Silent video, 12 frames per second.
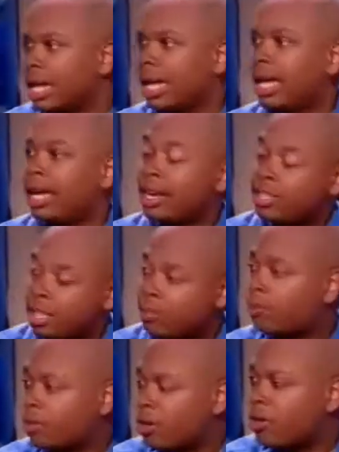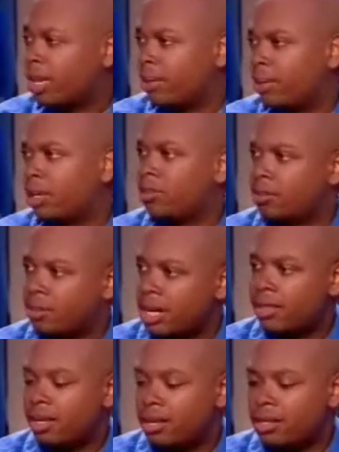and actually with programming. You can
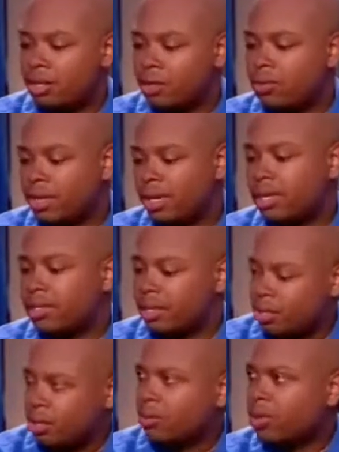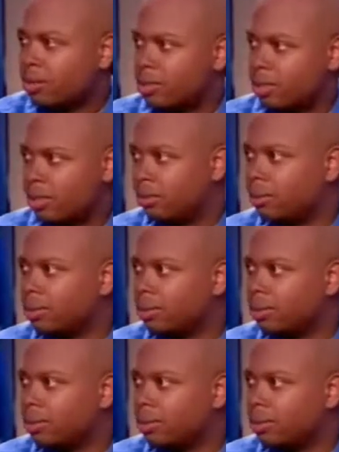make things do things that you want them to do.